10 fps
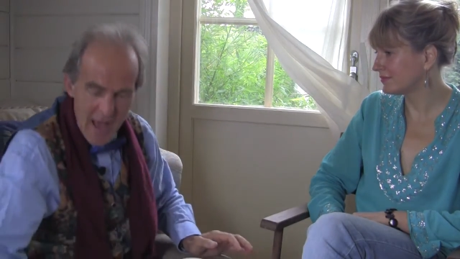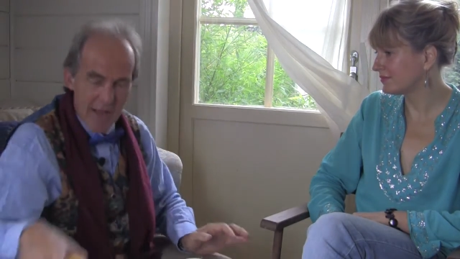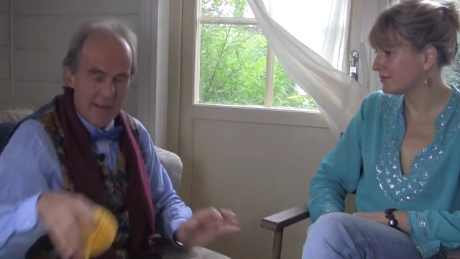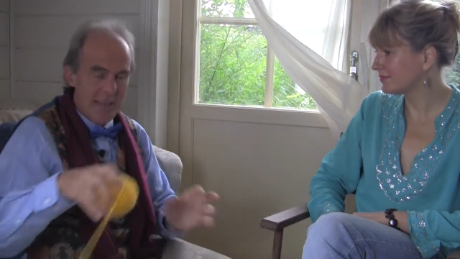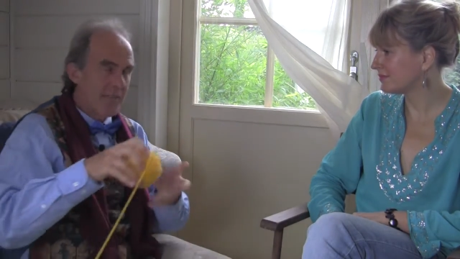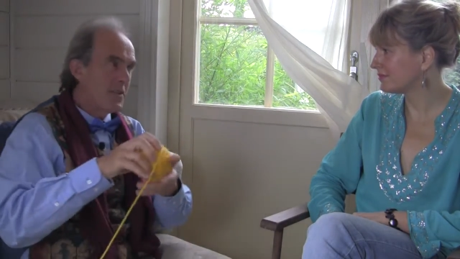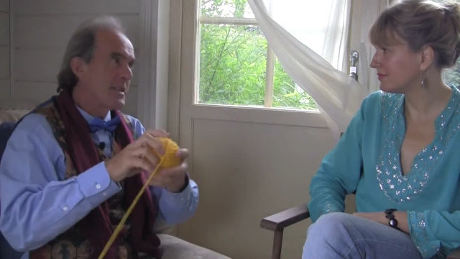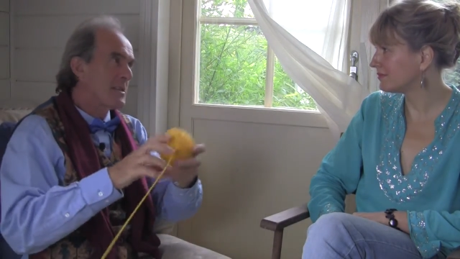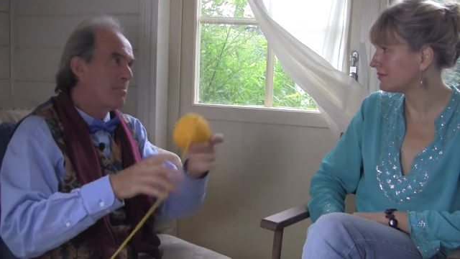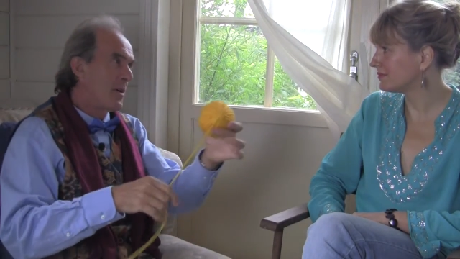Speaker 1: I'm going to give you
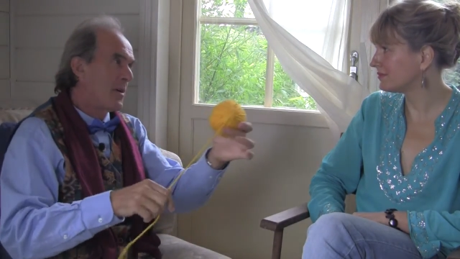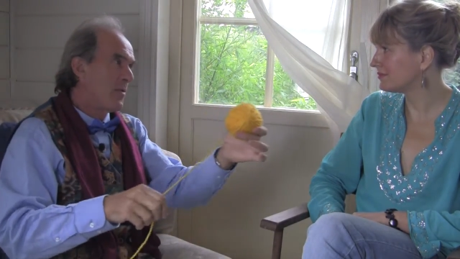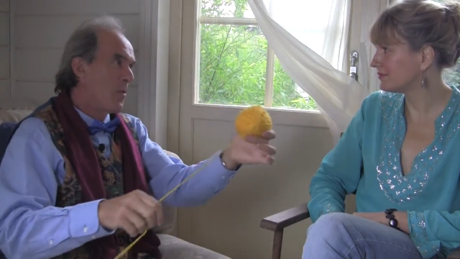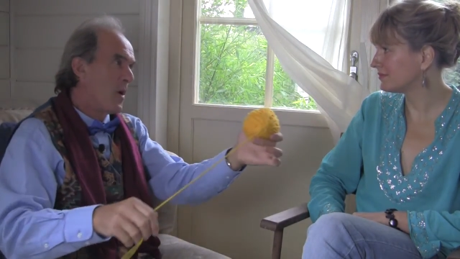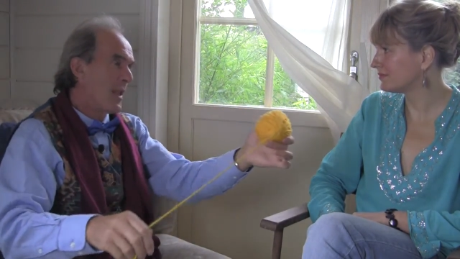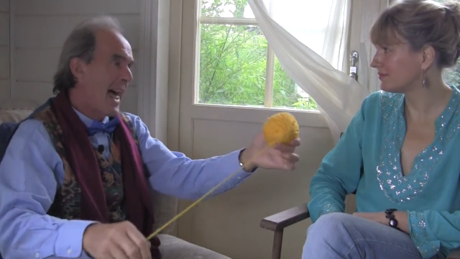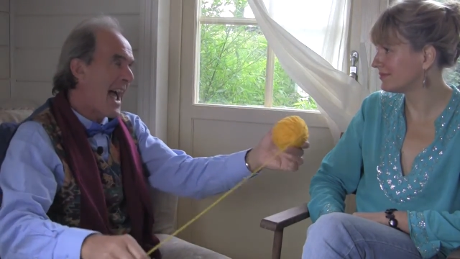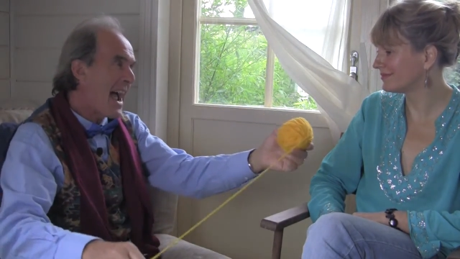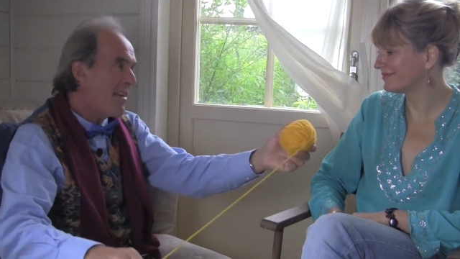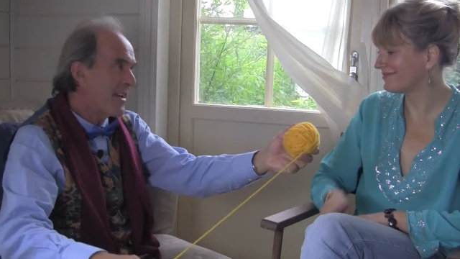this ball of wool.
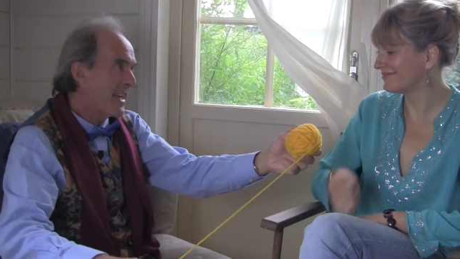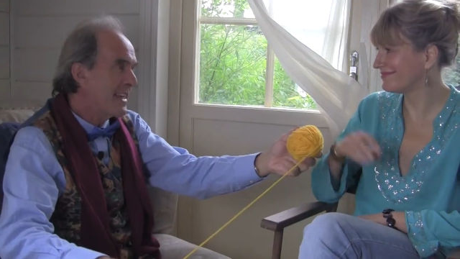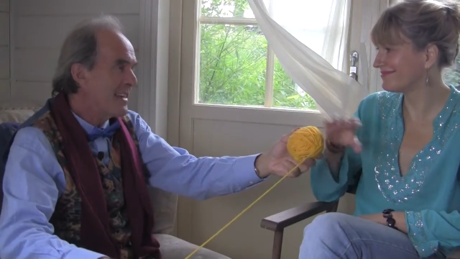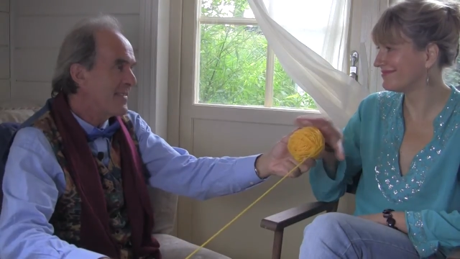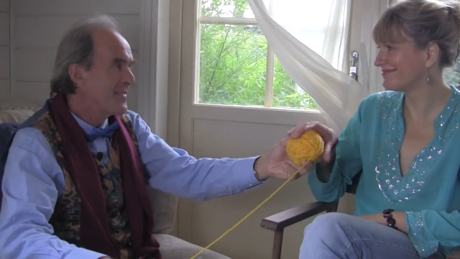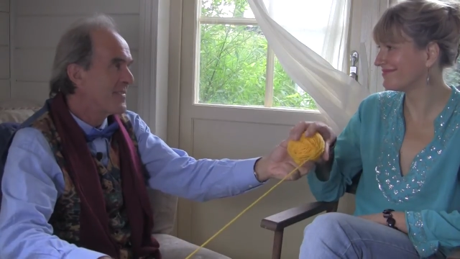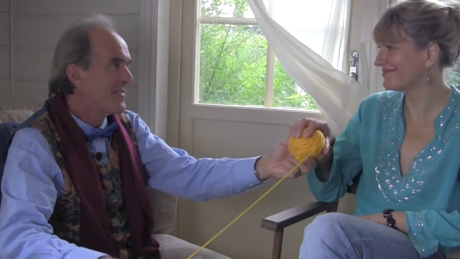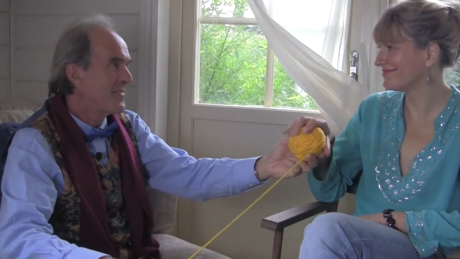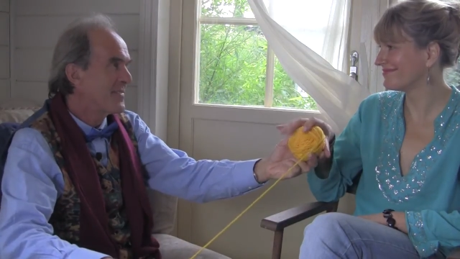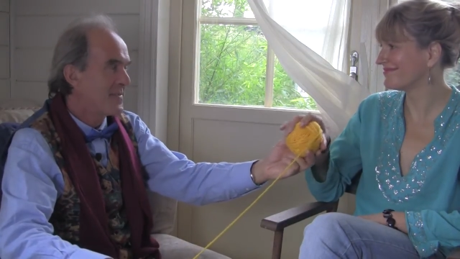Harry
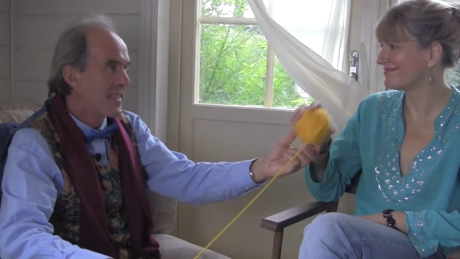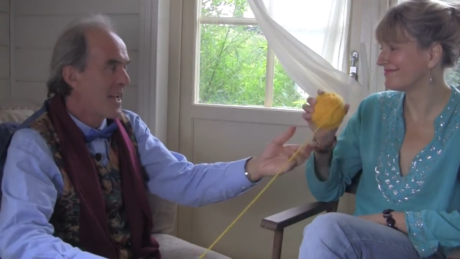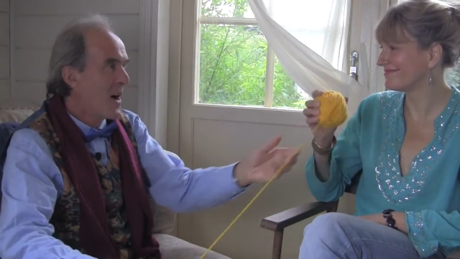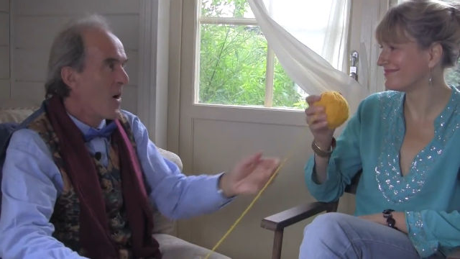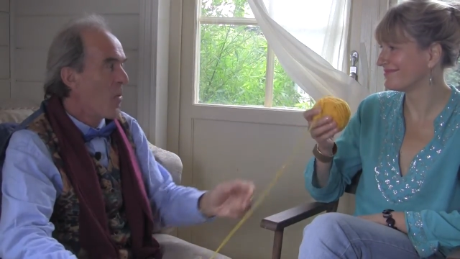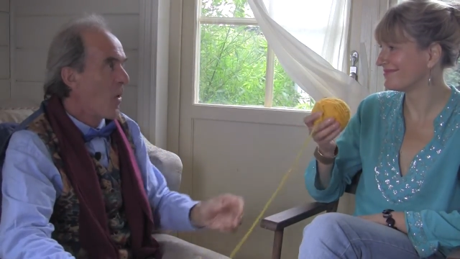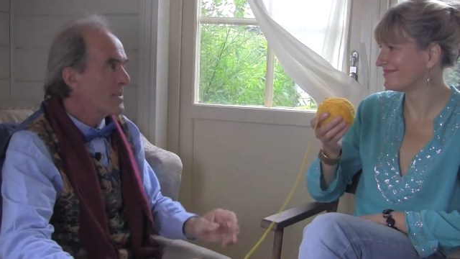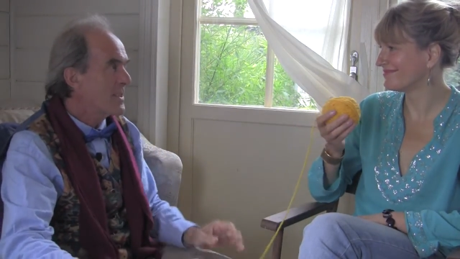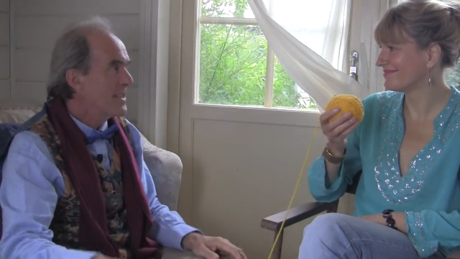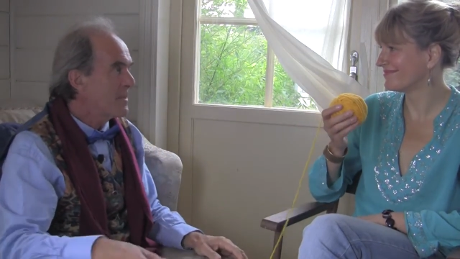
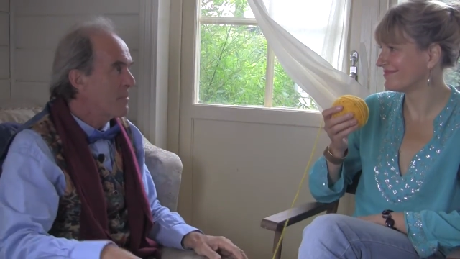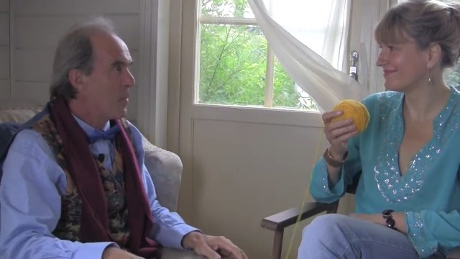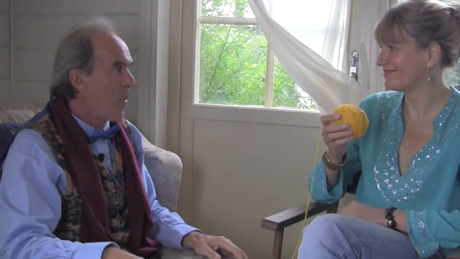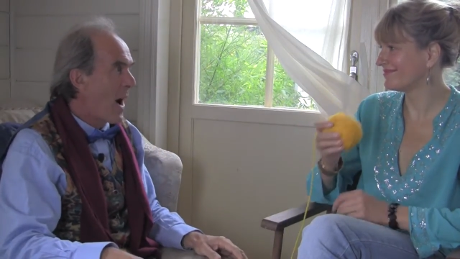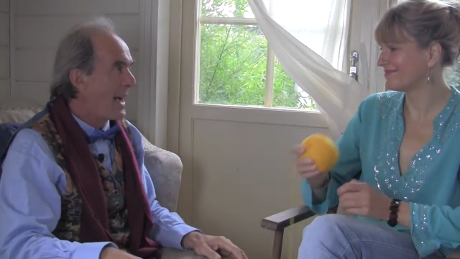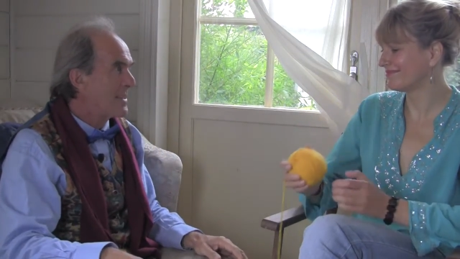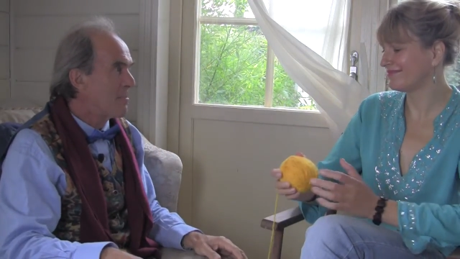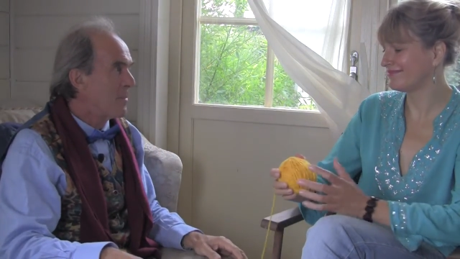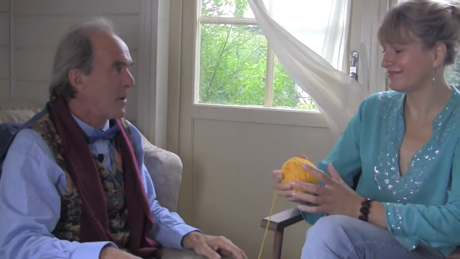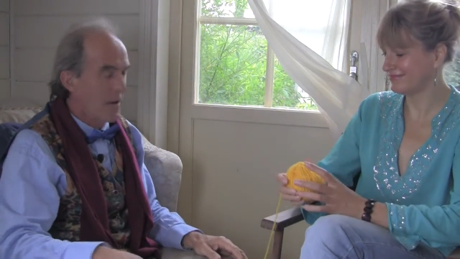wanted to wind a
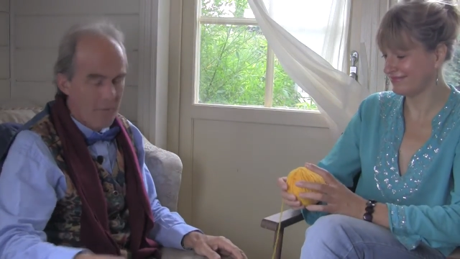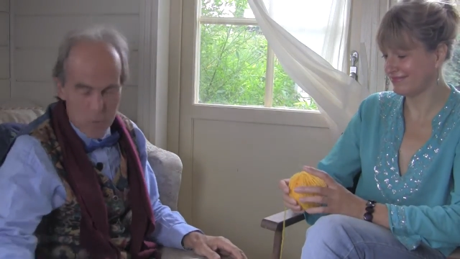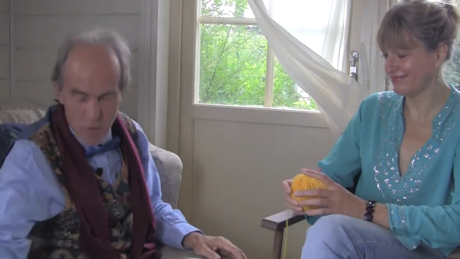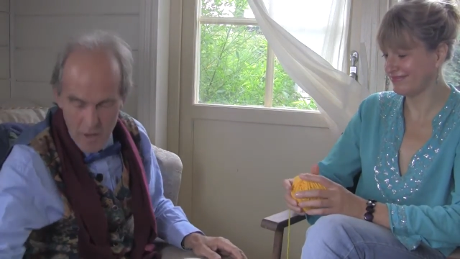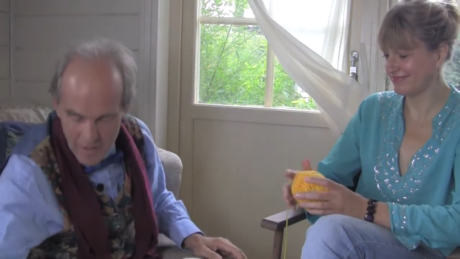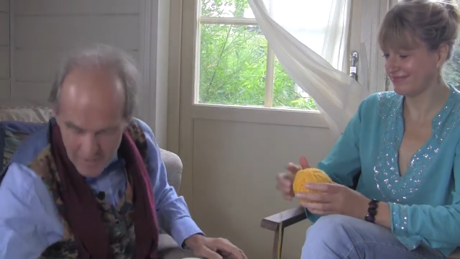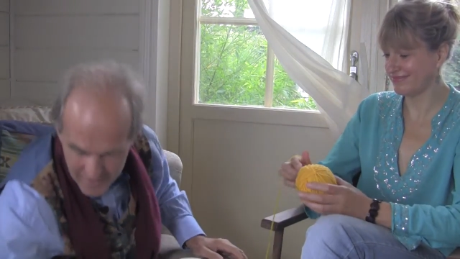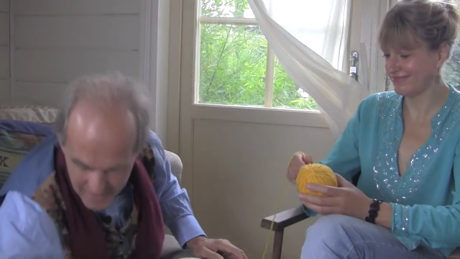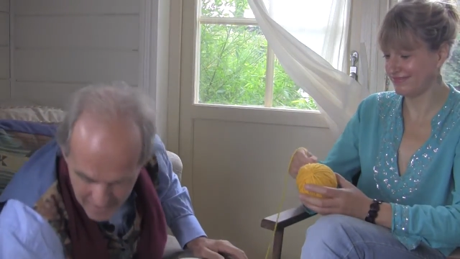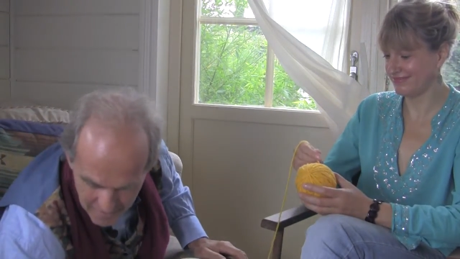ball of wool
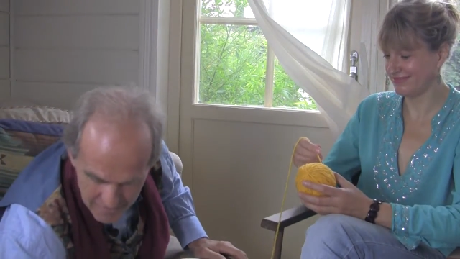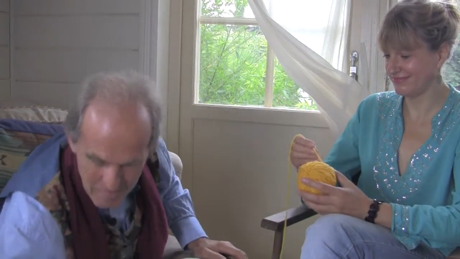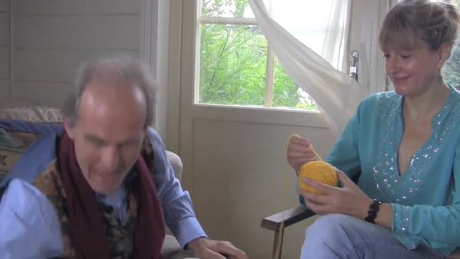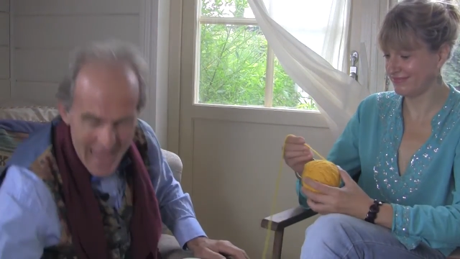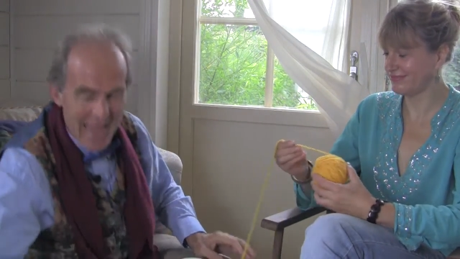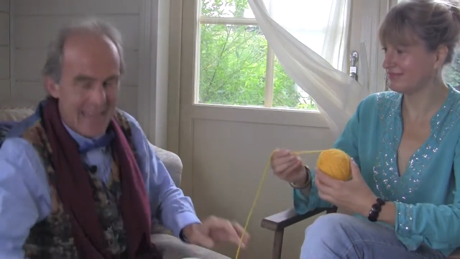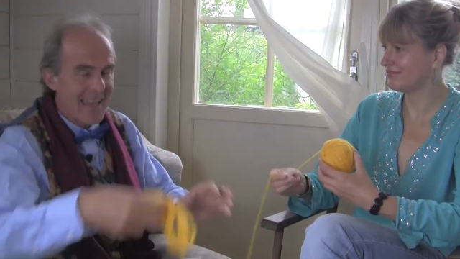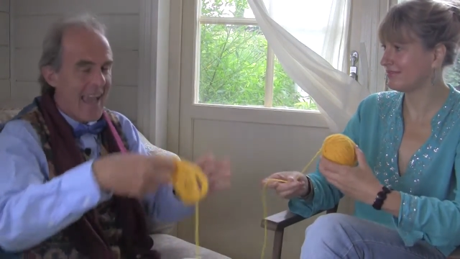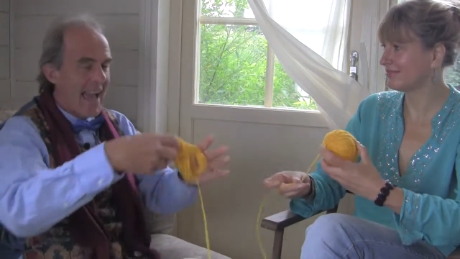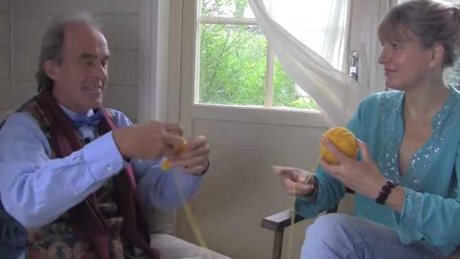from a hank.
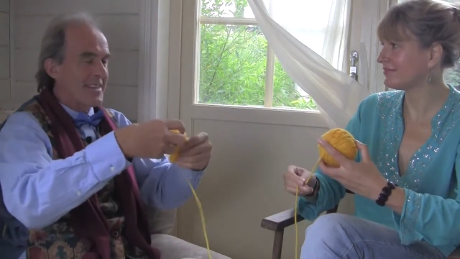He had